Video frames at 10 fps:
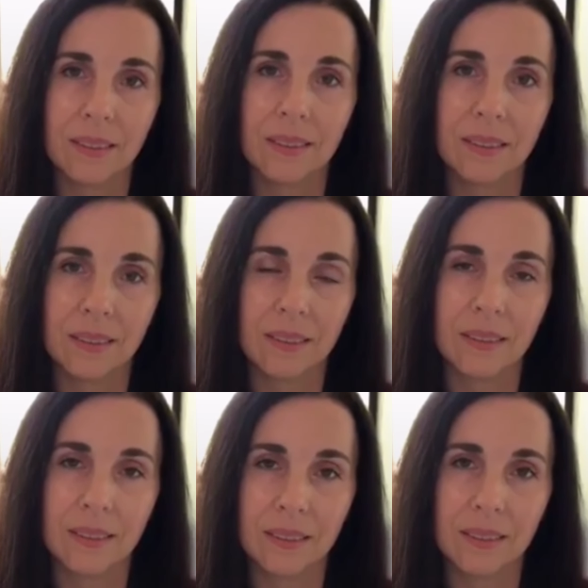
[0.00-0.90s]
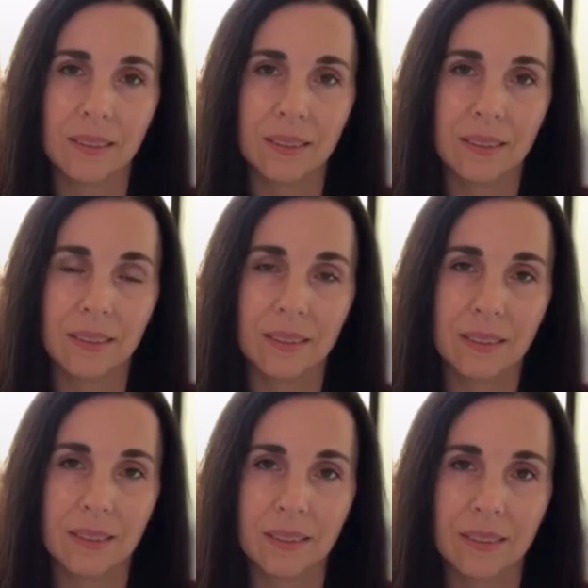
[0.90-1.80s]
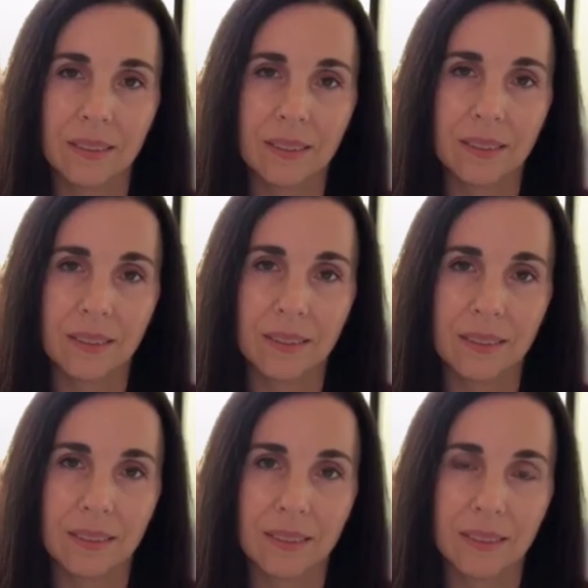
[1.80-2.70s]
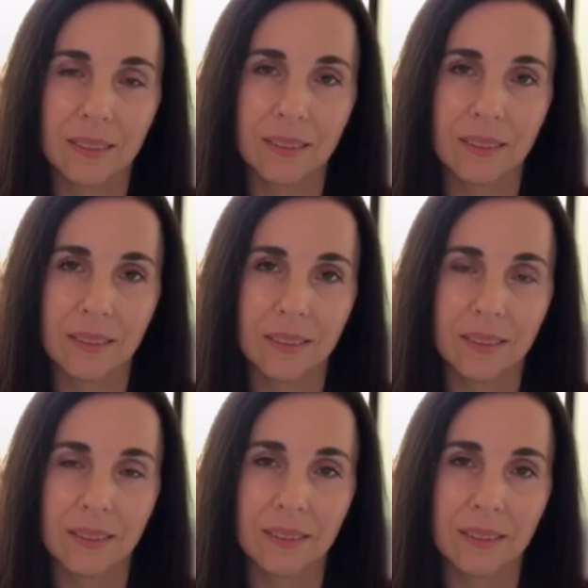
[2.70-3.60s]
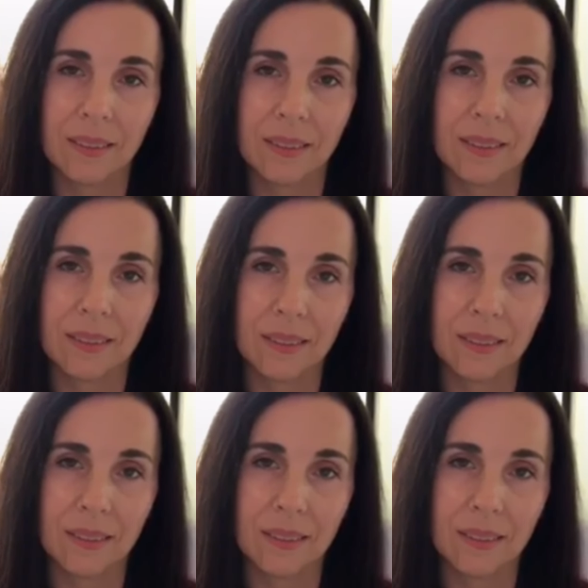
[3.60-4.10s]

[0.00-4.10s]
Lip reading: (silent)